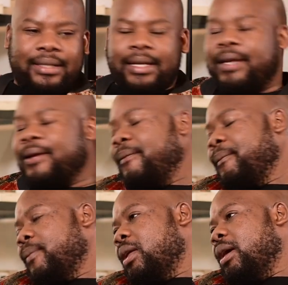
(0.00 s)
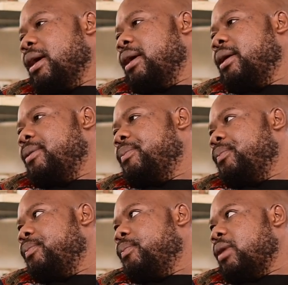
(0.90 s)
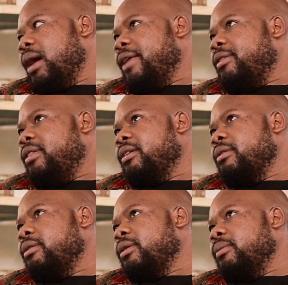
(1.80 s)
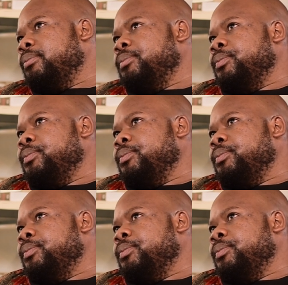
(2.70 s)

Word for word: is here. Sure. Um, I think.